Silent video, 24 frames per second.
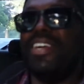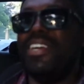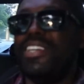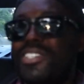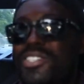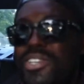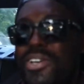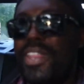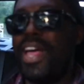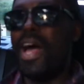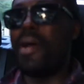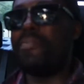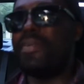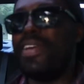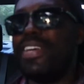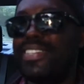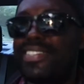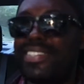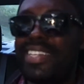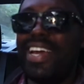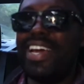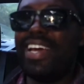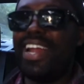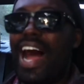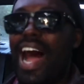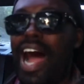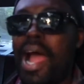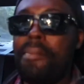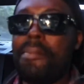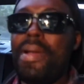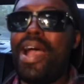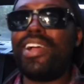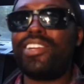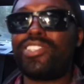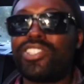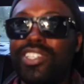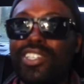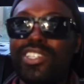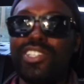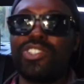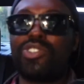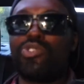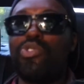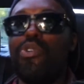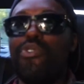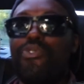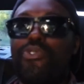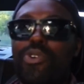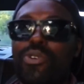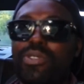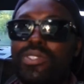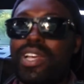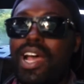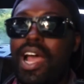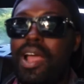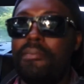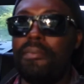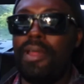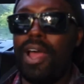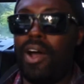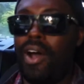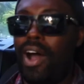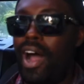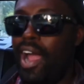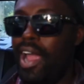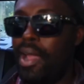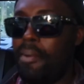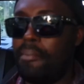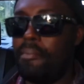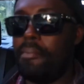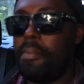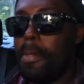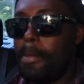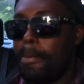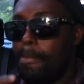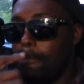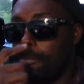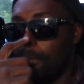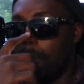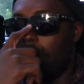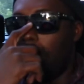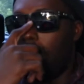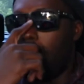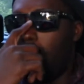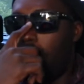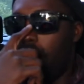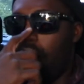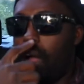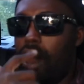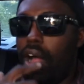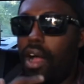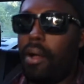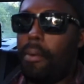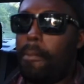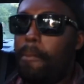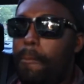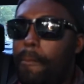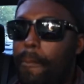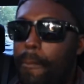So that being said, I'm actually in school full-time now. I am a